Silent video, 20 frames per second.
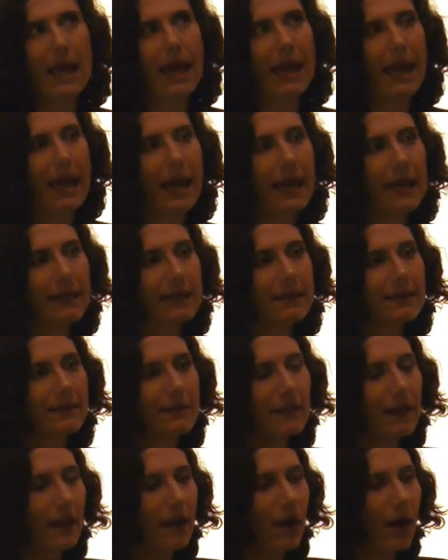And
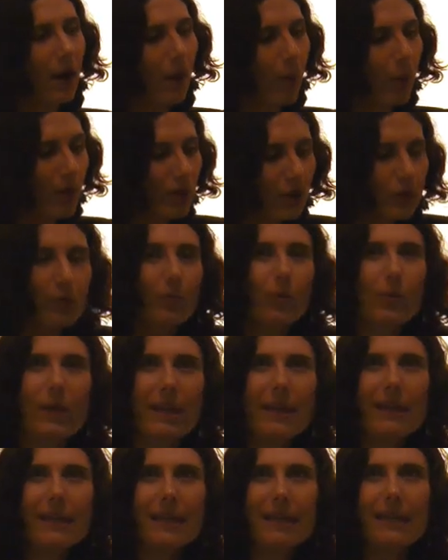what
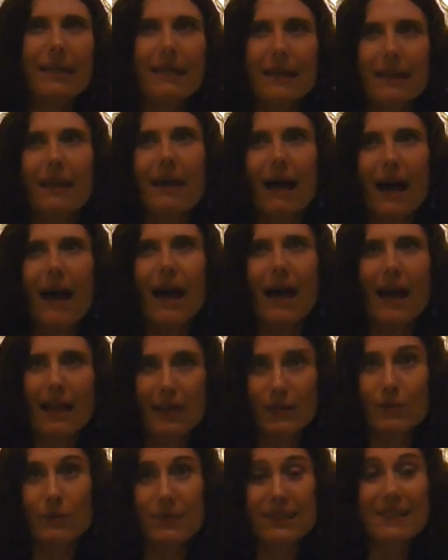we
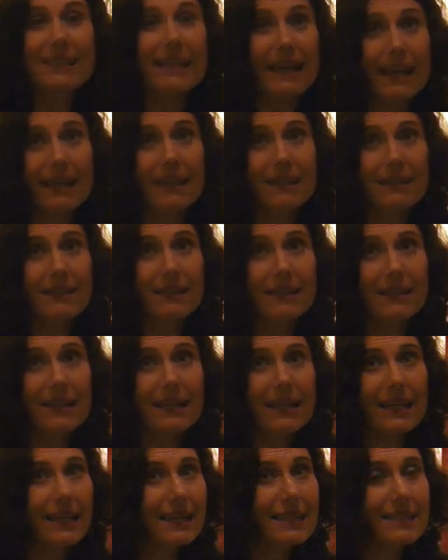understand
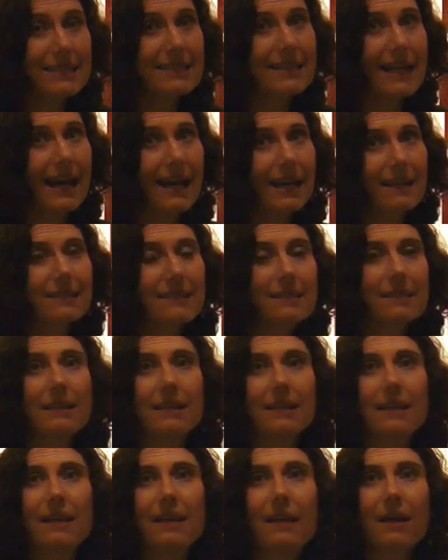is that
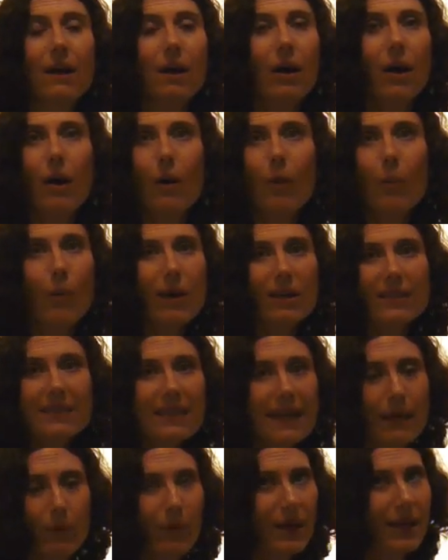what they
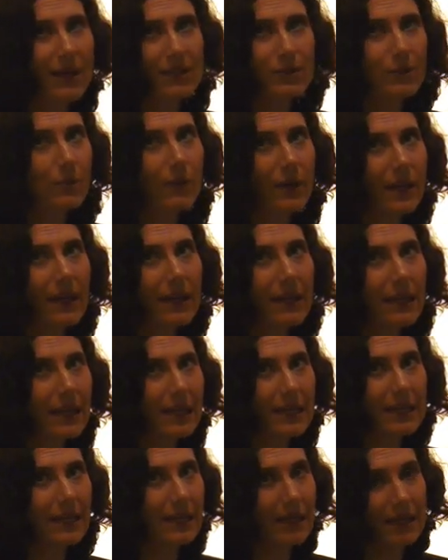were doing,
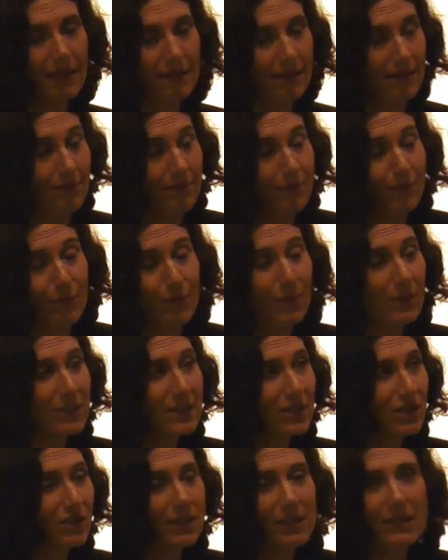it was
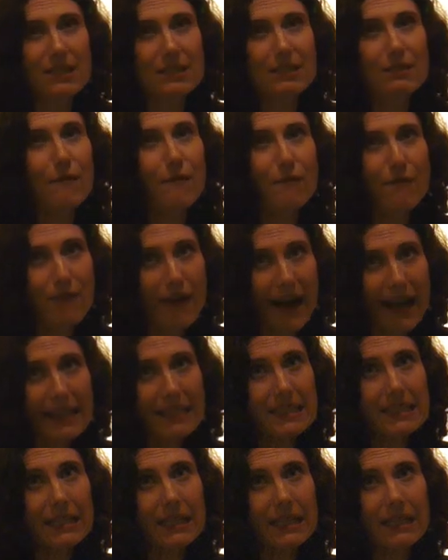just
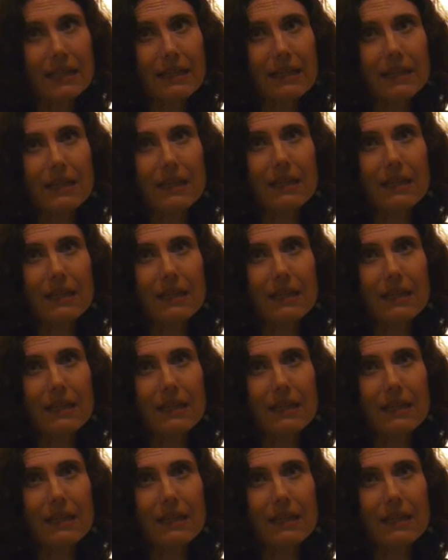fighting